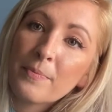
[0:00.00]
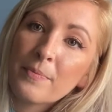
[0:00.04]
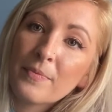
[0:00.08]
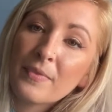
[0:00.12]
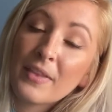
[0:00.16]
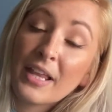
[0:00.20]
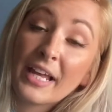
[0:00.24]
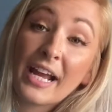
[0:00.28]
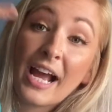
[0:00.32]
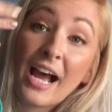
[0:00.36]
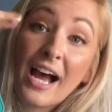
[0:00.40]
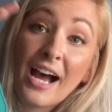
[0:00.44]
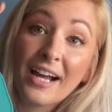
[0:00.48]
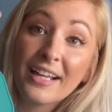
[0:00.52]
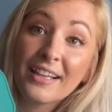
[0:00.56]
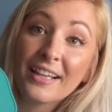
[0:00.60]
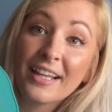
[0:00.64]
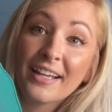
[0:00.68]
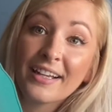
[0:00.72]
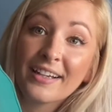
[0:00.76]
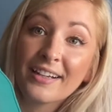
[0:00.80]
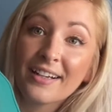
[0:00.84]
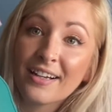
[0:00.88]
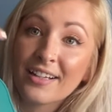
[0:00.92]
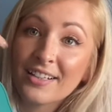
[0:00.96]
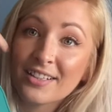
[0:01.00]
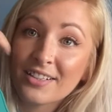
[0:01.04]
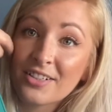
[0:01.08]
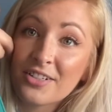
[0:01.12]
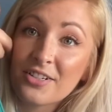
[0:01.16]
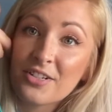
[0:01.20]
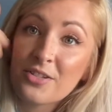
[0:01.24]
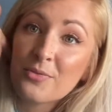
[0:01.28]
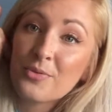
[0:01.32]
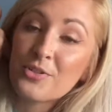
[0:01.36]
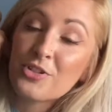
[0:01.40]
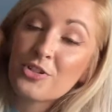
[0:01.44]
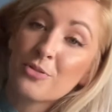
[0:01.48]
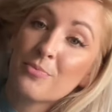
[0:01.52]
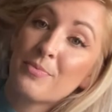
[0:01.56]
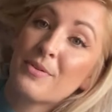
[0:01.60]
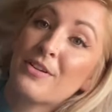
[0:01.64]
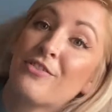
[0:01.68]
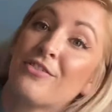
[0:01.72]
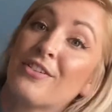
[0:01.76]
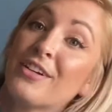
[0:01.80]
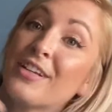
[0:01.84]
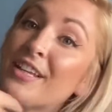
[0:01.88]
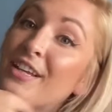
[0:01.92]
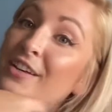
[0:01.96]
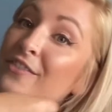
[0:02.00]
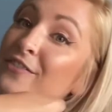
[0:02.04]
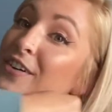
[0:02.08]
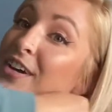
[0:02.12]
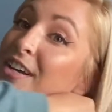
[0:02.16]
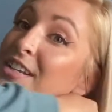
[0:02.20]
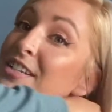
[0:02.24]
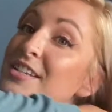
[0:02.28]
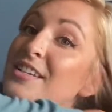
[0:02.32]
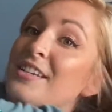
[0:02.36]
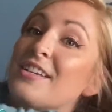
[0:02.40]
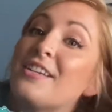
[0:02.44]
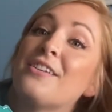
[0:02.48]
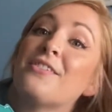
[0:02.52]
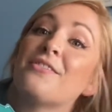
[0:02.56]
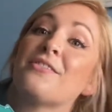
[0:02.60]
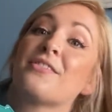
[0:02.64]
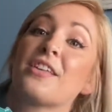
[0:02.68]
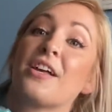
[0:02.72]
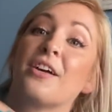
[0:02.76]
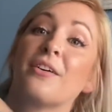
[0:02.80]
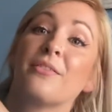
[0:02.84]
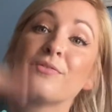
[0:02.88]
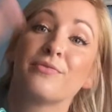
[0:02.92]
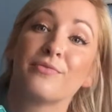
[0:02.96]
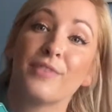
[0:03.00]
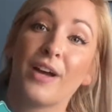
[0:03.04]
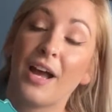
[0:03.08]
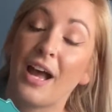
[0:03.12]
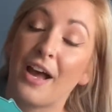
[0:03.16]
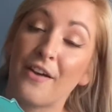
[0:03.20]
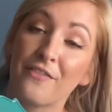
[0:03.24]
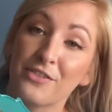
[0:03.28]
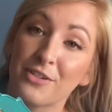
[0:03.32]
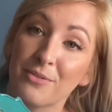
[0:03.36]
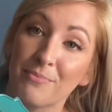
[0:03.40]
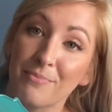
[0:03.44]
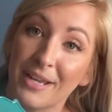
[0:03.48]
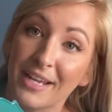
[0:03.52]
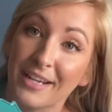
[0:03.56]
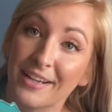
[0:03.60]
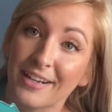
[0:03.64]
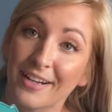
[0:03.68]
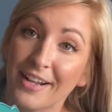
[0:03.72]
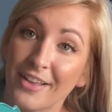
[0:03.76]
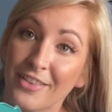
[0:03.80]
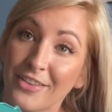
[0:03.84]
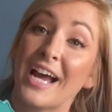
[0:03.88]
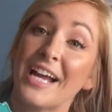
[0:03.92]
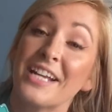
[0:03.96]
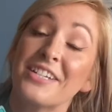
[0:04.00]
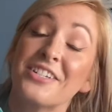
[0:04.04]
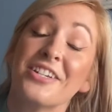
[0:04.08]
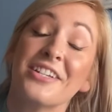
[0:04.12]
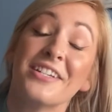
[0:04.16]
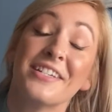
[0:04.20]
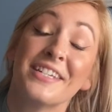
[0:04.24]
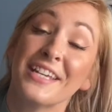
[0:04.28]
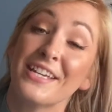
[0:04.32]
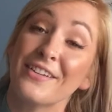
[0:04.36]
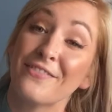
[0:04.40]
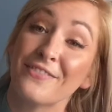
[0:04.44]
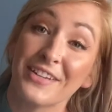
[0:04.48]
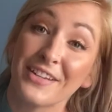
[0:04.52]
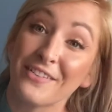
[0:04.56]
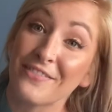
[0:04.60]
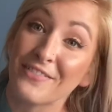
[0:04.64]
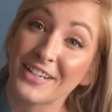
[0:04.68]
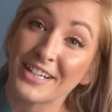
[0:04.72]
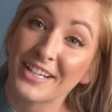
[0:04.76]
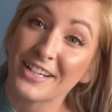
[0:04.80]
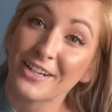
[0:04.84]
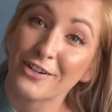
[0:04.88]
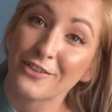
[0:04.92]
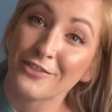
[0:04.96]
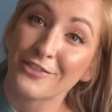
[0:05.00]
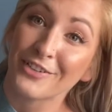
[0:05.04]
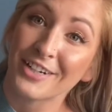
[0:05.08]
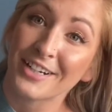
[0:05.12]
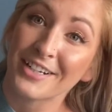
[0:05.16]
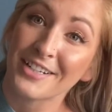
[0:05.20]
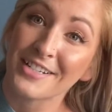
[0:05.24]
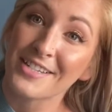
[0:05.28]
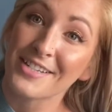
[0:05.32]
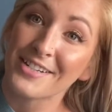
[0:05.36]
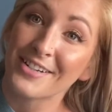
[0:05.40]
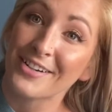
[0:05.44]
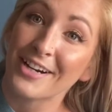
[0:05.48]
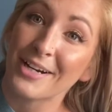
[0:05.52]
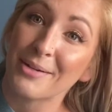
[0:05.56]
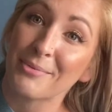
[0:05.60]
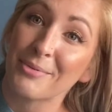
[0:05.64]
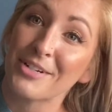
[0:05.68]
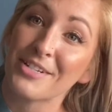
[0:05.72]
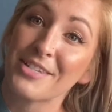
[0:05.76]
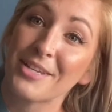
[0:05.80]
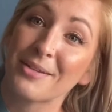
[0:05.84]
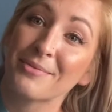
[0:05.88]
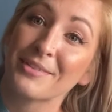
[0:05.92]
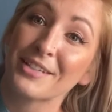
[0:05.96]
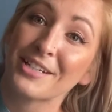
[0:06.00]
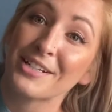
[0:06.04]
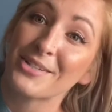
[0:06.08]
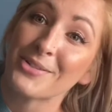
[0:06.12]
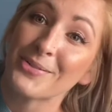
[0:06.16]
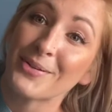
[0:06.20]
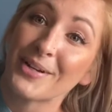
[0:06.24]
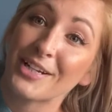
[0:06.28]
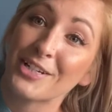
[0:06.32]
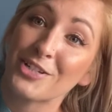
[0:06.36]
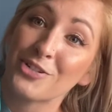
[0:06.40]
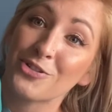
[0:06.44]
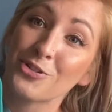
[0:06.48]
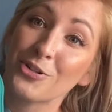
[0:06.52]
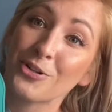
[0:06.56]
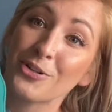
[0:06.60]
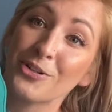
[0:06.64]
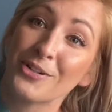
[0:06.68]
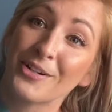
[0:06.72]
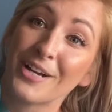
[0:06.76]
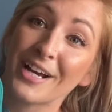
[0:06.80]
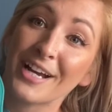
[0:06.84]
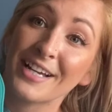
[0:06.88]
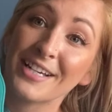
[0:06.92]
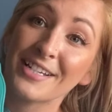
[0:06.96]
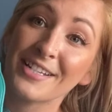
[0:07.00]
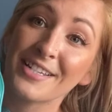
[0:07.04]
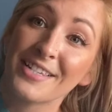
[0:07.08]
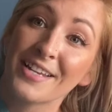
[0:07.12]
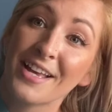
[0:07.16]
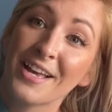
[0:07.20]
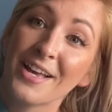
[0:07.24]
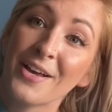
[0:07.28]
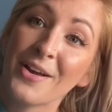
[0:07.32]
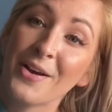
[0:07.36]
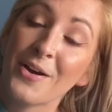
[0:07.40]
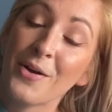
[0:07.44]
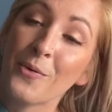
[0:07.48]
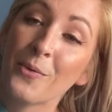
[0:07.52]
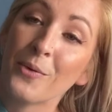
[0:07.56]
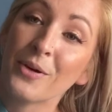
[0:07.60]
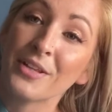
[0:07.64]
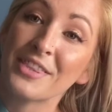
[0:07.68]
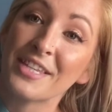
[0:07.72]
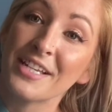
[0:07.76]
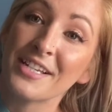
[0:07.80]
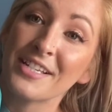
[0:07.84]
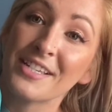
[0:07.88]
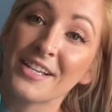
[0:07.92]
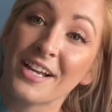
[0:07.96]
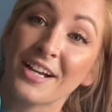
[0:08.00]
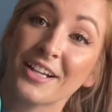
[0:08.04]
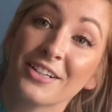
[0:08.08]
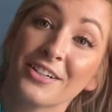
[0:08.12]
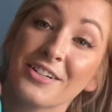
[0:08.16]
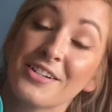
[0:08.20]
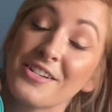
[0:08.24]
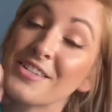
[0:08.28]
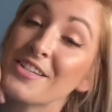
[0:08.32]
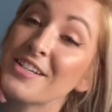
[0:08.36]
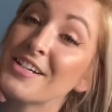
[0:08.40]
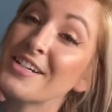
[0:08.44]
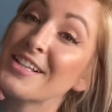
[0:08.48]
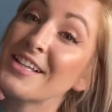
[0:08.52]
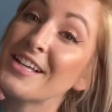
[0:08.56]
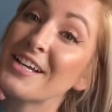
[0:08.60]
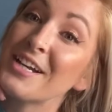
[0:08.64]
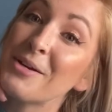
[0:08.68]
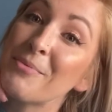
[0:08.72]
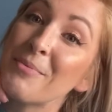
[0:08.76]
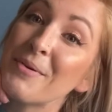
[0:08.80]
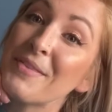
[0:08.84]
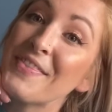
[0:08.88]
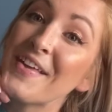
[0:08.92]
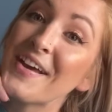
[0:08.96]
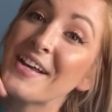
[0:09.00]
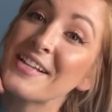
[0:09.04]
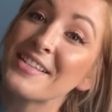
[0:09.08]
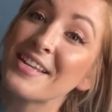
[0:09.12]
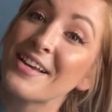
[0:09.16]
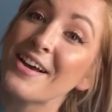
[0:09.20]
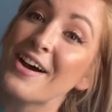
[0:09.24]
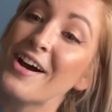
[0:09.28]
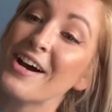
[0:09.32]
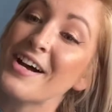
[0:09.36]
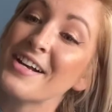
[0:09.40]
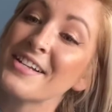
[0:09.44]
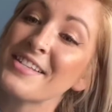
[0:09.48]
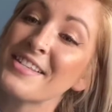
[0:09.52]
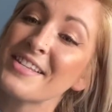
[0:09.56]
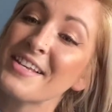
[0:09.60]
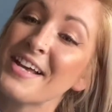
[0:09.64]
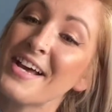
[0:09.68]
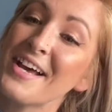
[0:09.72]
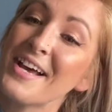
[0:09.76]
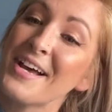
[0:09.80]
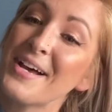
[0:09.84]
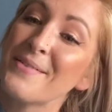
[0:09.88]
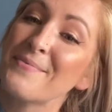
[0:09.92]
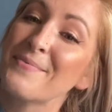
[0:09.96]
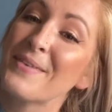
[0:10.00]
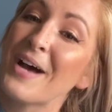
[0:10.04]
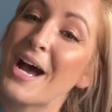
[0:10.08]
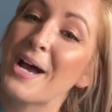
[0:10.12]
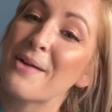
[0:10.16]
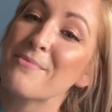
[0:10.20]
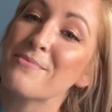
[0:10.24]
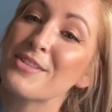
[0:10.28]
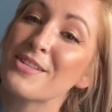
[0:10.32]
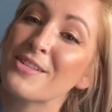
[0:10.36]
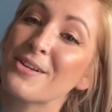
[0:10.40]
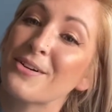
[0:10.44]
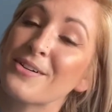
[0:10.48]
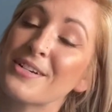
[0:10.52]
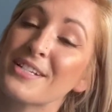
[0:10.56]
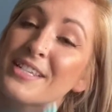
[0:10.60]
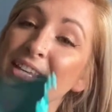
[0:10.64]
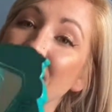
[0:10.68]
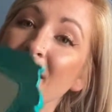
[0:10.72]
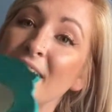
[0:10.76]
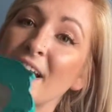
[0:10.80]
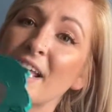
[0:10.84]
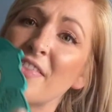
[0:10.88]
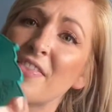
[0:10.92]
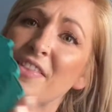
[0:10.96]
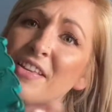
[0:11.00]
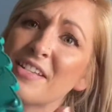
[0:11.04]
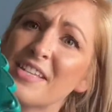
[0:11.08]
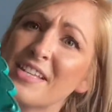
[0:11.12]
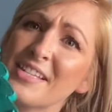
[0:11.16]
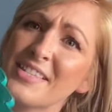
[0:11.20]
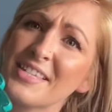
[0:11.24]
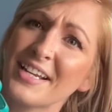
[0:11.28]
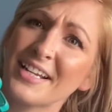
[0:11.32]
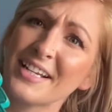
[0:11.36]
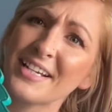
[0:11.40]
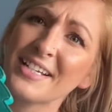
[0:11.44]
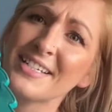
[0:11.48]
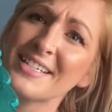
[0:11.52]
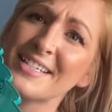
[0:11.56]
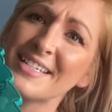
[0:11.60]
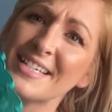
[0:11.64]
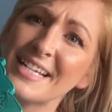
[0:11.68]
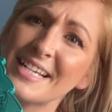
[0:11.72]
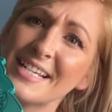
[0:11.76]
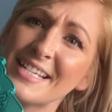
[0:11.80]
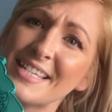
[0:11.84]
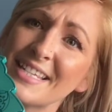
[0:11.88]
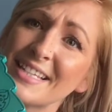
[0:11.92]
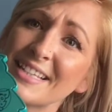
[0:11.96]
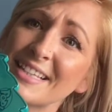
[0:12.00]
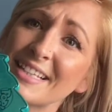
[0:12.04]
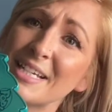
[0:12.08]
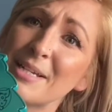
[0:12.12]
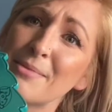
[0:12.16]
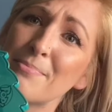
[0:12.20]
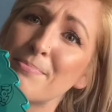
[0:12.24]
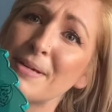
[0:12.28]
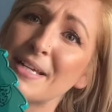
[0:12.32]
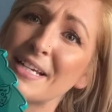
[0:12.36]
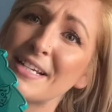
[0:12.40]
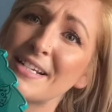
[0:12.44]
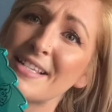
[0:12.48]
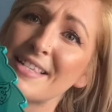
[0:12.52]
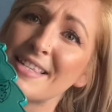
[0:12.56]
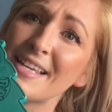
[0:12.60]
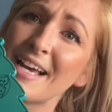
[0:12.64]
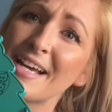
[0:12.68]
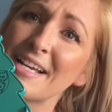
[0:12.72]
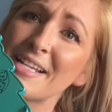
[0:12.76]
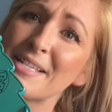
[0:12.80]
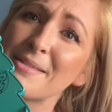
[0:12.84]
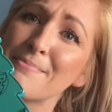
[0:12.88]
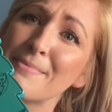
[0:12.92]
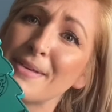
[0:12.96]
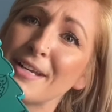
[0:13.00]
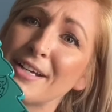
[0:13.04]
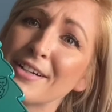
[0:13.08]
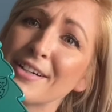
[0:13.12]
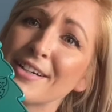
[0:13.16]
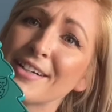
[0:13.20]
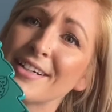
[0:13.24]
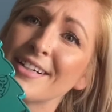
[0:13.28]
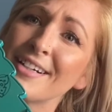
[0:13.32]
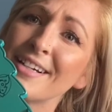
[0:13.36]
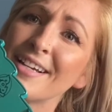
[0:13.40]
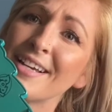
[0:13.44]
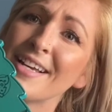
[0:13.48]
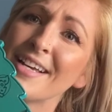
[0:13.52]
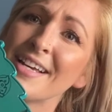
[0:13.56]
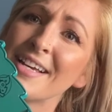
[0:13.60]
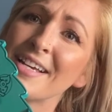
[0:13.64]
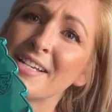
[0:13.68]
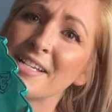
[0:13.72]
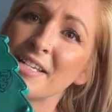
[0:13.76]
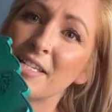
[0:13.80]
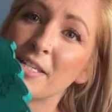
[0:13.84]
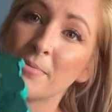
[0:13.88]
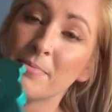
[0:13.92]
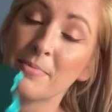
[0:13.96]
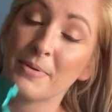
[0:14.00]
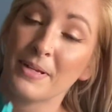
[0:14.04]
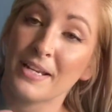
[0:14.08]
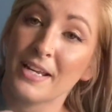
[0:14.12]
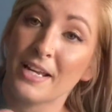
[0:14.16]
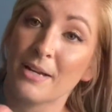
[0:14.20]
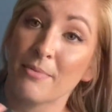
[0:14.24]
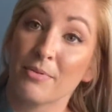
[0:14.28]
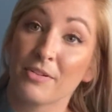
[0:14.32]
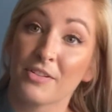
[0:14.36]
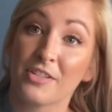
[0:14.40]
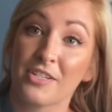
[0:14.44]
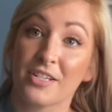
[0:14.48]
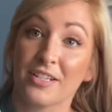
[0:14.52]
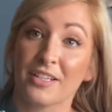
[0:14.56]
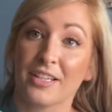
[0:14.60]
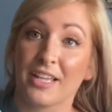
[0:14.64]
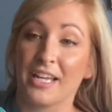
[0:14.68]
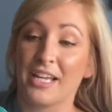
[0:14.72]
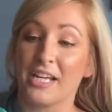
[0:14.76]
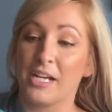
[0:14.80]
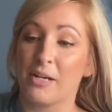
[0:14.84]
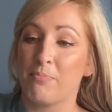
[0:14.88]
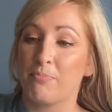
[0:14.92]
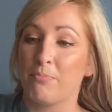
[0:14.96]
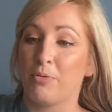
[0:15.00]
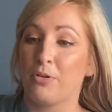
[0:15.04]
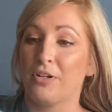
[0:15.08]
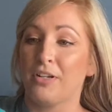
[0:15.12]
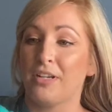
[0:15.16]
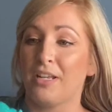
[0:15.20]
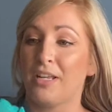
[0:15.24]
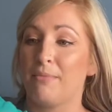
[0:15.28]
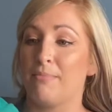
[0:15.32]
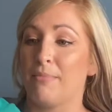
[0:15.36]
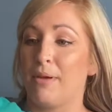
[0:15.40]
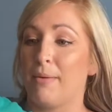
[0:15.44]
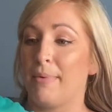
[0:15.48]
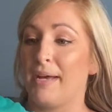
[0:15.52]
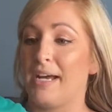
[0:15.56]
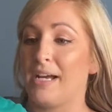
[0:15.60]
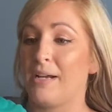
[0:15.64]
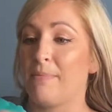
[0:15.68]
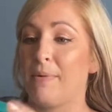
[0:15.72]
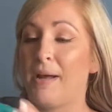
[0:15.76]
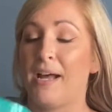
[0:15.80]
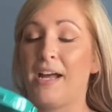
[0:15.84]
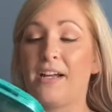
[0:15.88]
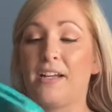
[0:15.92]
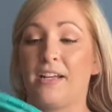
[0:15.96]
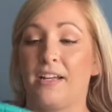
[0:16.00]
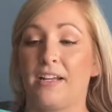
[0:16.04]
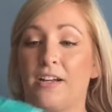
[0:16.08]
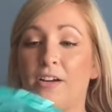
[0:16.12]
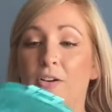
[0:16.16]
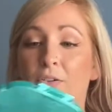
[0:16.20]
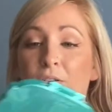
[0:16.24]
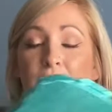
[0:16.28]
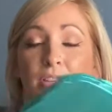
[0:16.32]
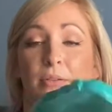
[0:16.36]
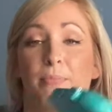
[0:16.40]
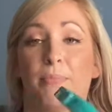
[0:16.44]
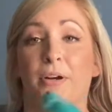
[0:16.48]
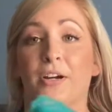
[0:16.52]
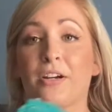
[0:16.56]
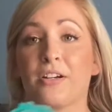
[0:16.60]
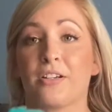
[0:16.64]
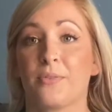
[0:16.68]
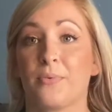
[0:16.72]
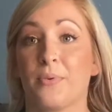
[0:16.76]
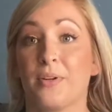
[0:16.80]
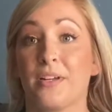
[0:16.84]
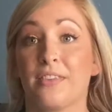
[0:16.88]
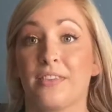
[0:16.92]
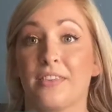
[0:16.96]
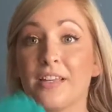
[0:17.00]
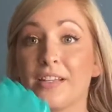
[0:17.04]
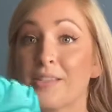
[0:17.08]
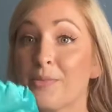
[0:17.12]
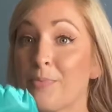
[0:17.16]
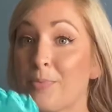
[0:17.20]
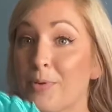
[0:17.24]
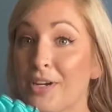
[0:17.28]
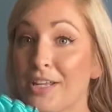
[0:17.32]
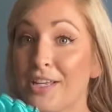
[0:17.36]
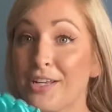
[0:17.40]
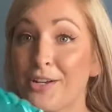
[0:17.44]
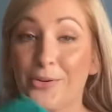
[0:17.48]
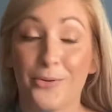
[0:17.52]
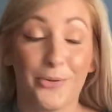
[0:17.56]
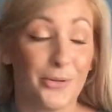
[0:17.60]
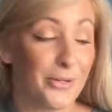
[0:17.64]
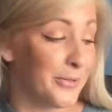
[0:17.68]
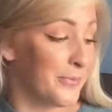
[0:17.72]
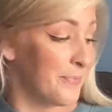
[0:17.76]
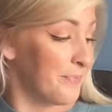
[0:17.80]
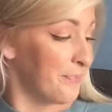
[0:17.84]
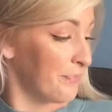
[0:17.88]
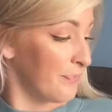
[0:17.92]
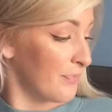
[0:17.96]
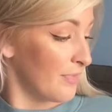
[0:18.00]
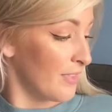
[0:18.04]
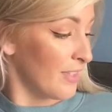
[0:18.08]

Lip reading: like highlight colors, which will be really fun to use. I'll have to make another IGTV video for Instagram or something so I can show you guys what these colors look like, but that's awesome. I'm so excited. And this is like a decently big size mirror to be able to like put in my backpack and go to the parks with. That's pretty cool.